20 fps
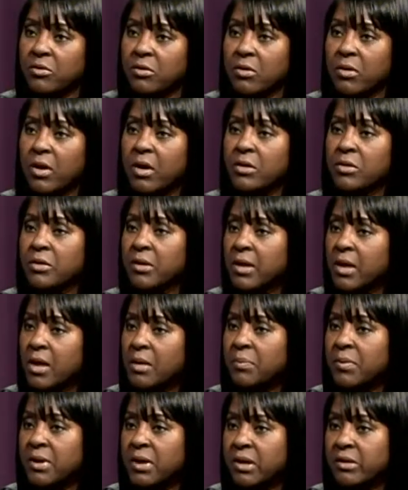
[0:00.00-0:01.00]
There are other
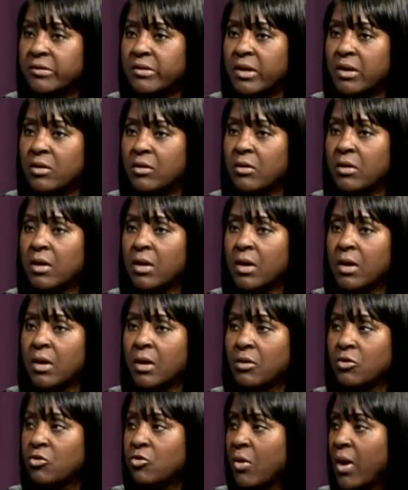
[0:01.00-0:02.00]
companies that are
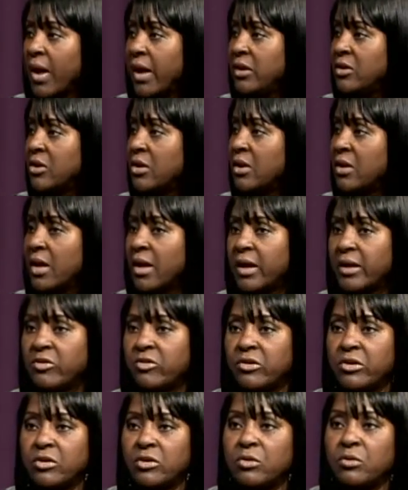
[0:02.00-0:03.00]
trying to
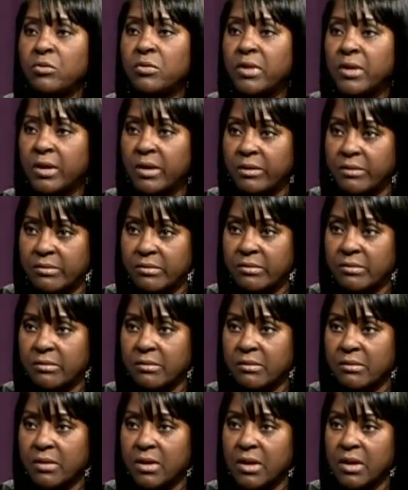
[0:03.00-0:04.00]
launch and do this
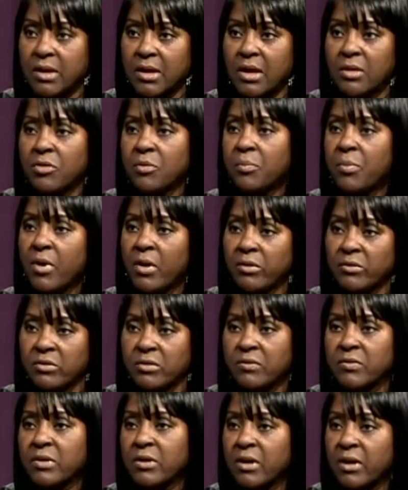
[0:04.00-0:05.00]
in other parts
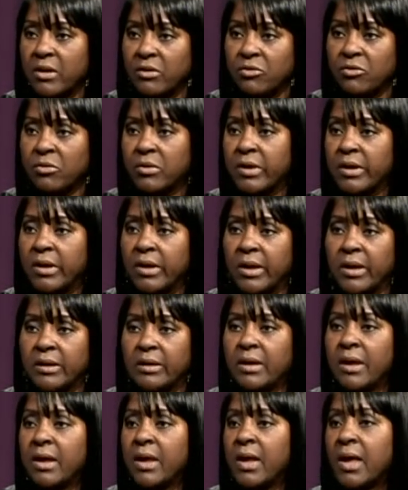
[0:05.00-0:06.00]
of the country, and
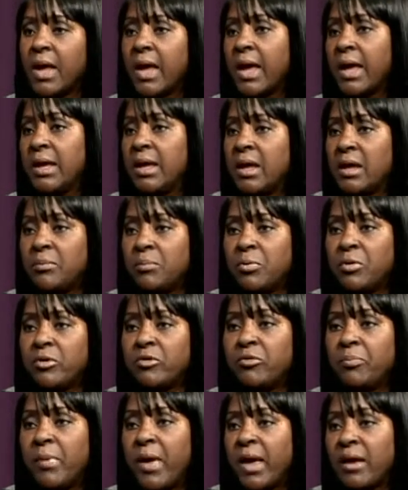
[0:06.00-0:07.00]
I get
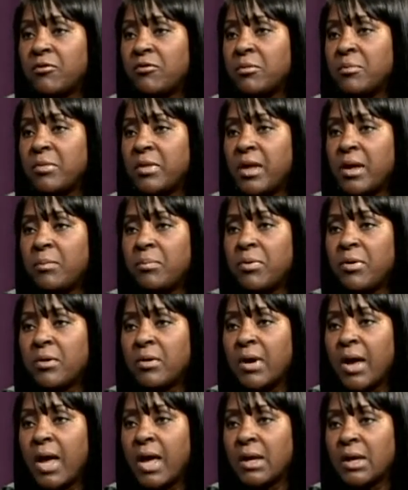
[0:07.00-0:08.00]
pushback from them
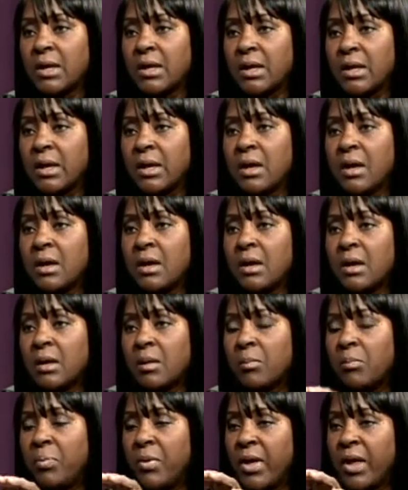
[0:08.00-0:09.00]
periodically.
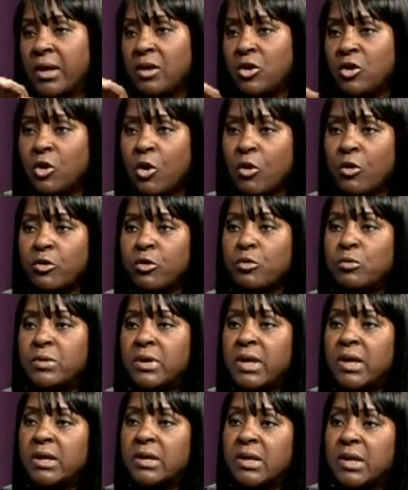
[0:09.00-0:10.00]
But your
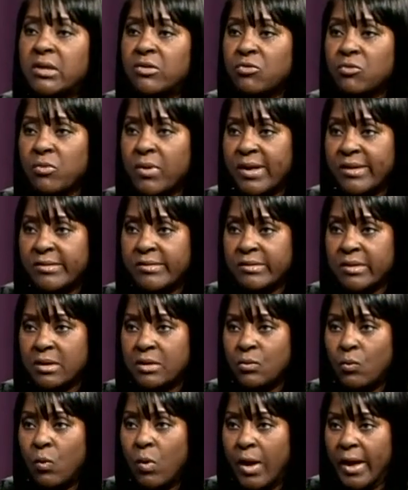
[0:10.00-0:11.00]
uniqueness rests
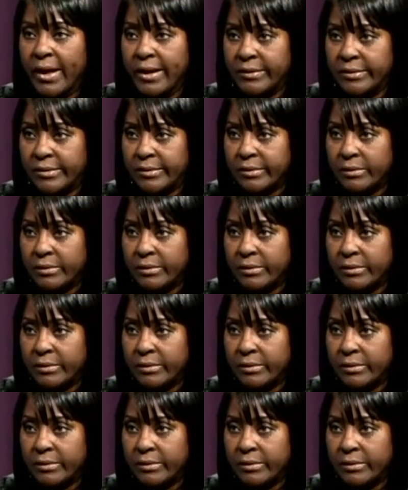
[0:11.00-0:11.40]
in what?